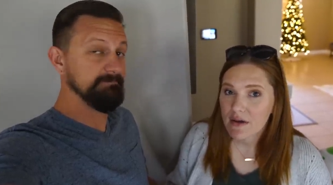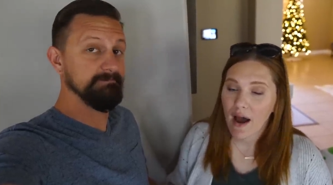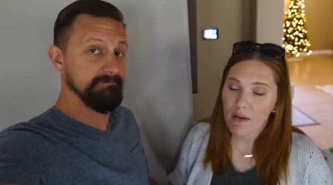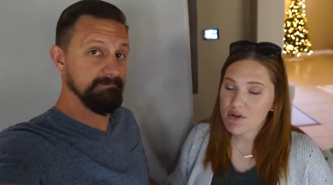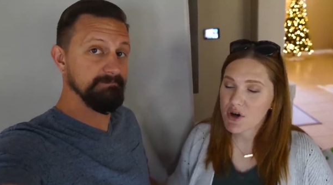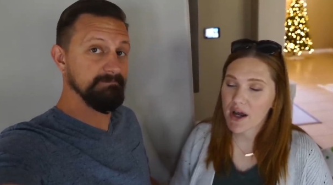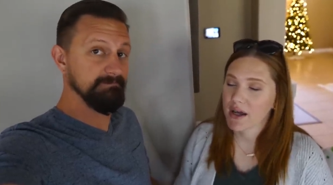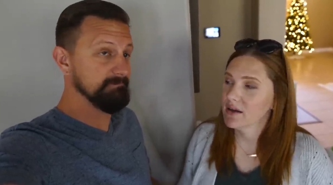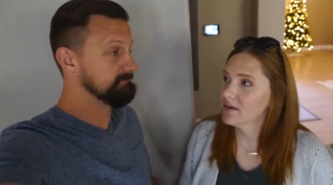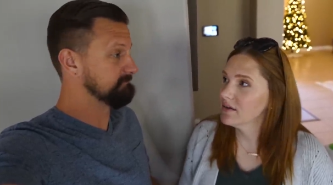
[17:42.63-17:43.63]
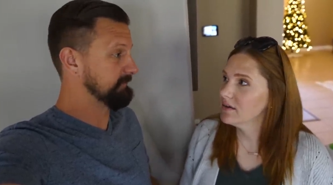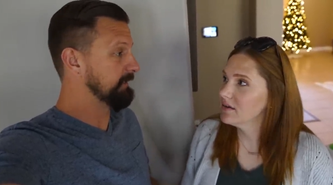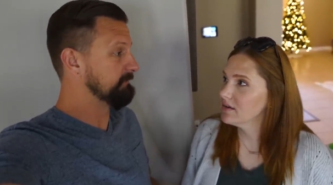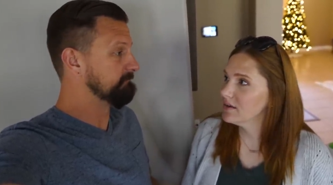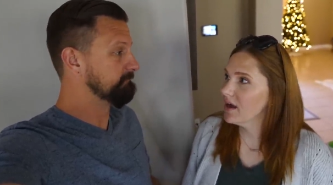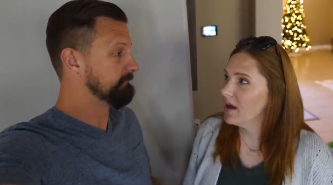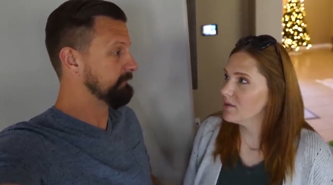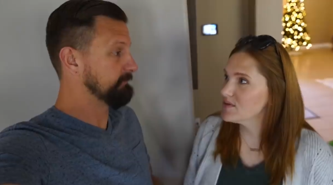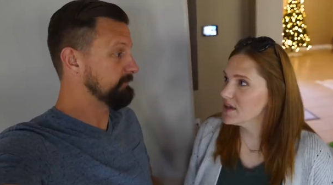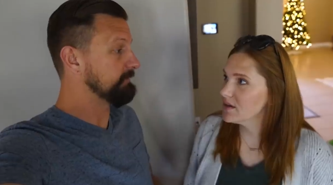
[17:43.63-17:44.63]
Speaker 1: I would try it. Yeah. Yeah, it
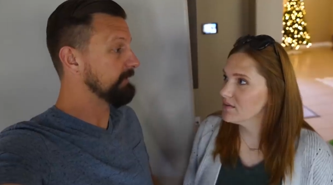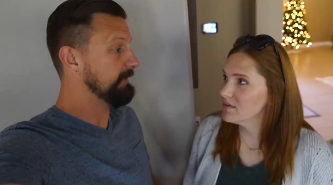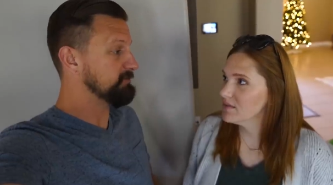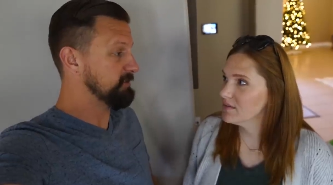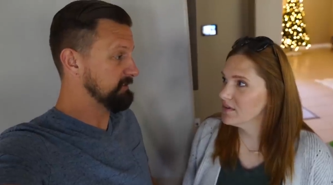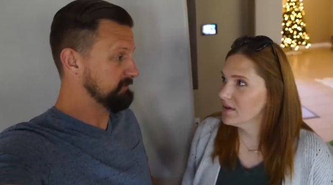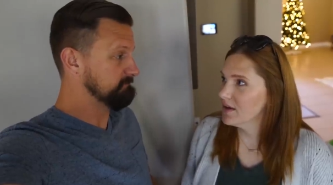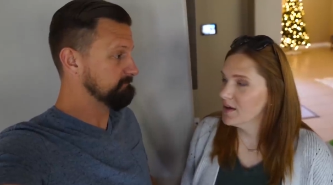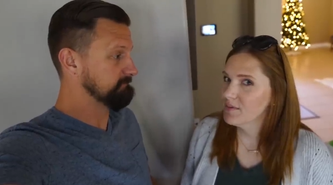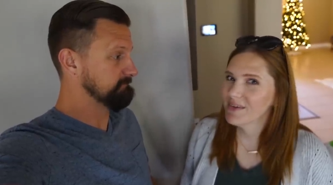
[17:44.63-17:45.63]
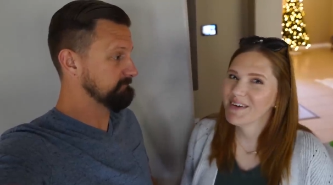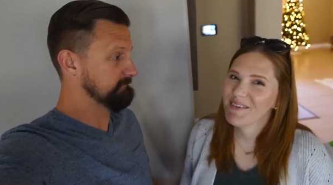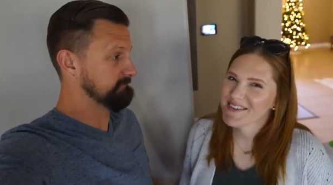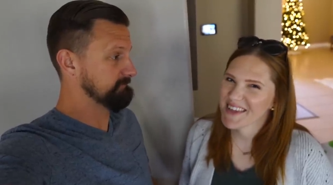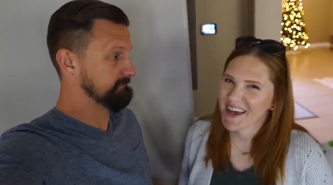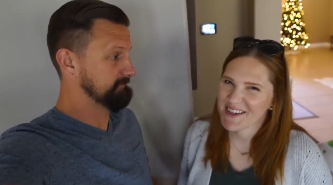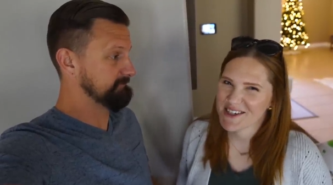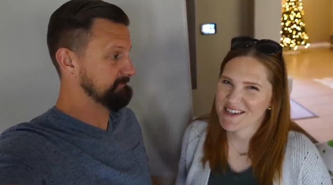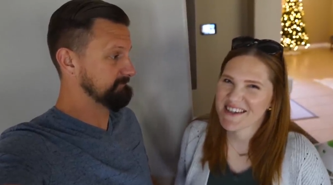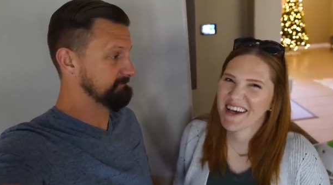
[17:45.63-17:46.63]
was like... a lot of cheese. It was a lot of
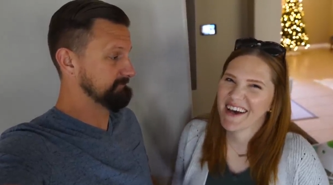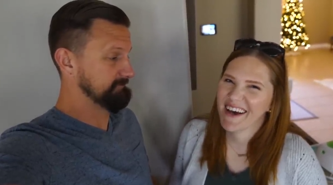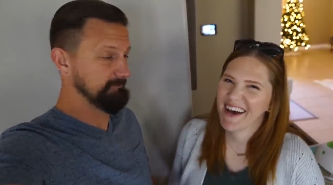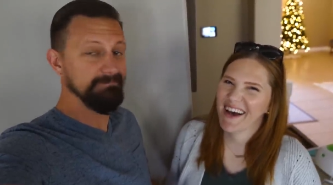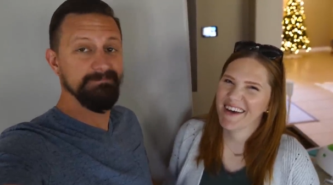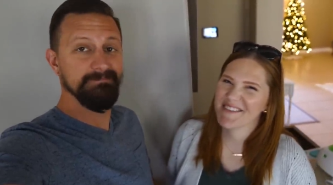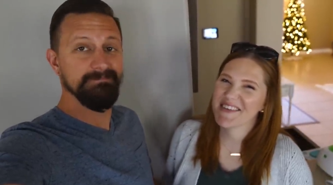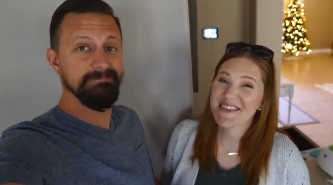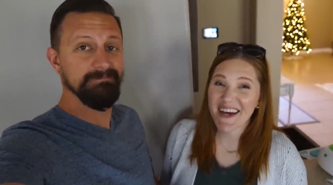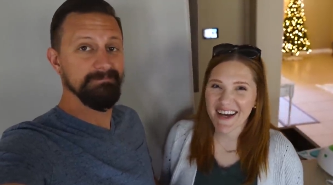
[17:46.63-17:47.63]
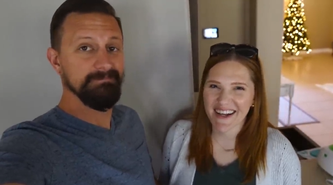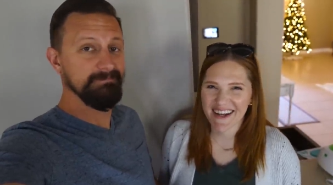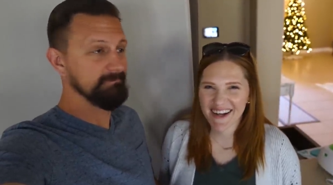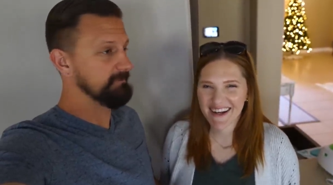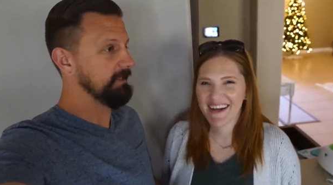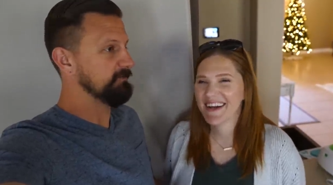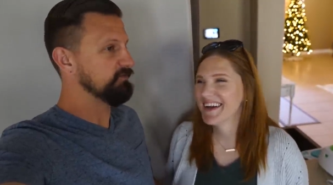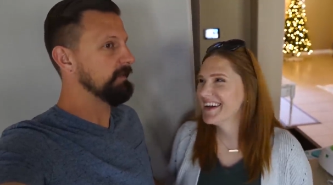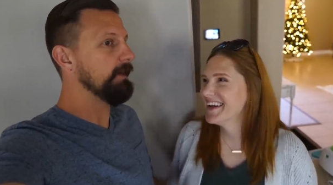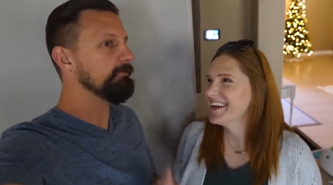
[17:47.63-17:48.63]
cheese. But it was good.
Speaker 2: Yeah,
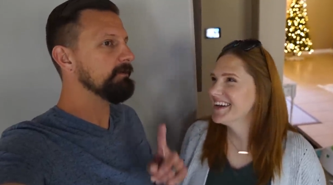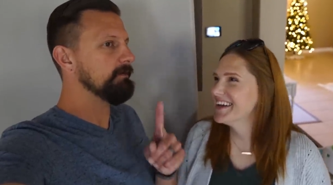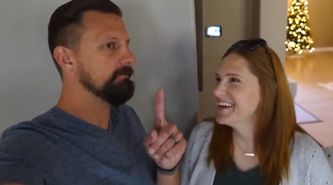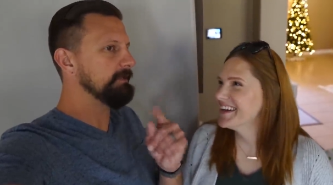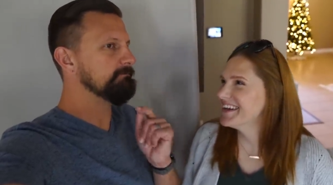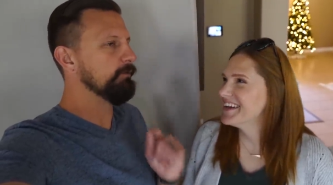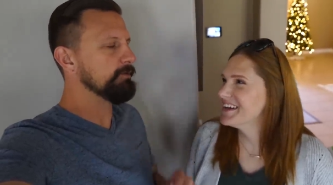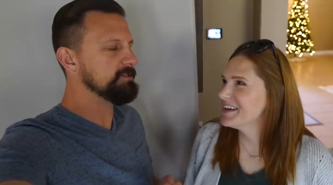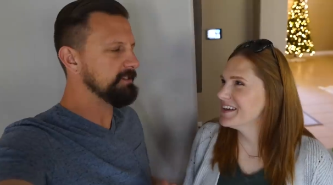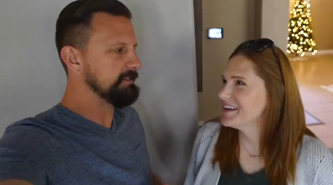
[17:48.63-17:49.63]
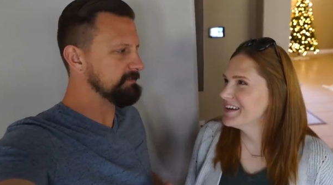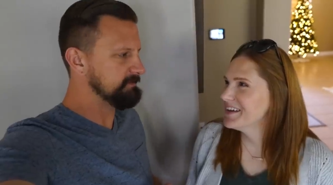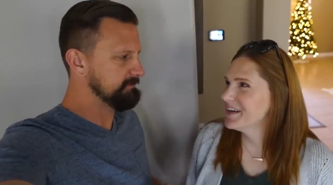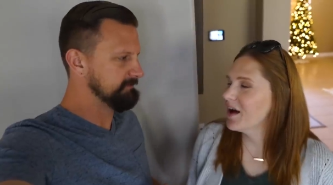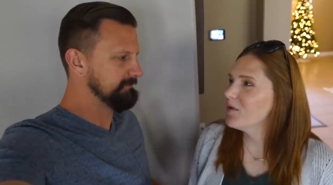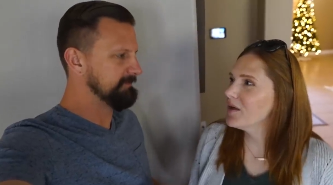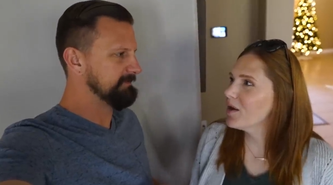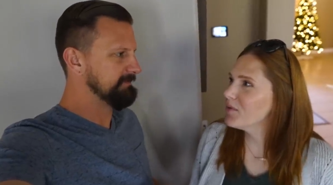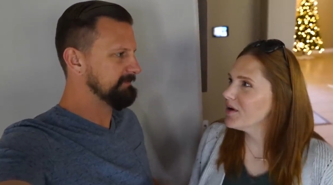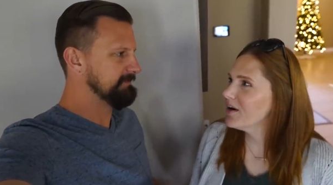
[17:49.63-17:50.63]
so now we're going to go eat more cheese.
Speaker 1: Oh yeah,
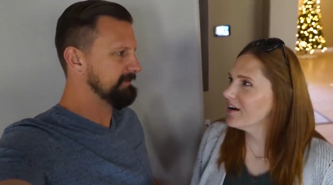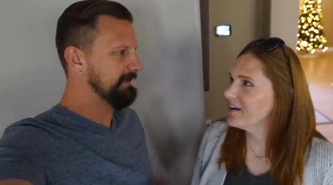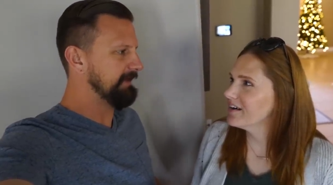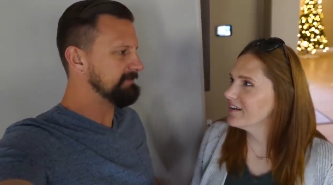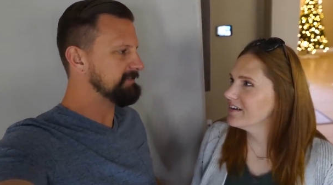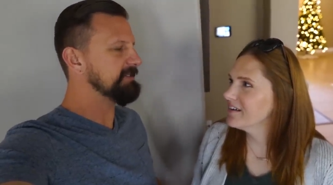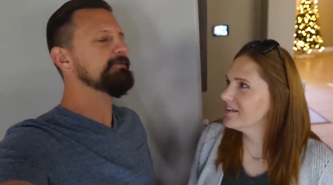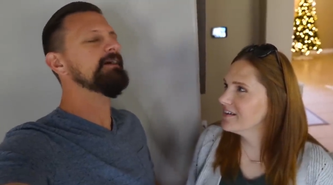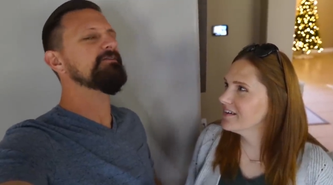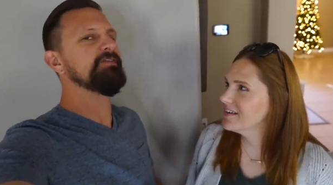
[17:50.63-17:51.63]
we are. At Tijuana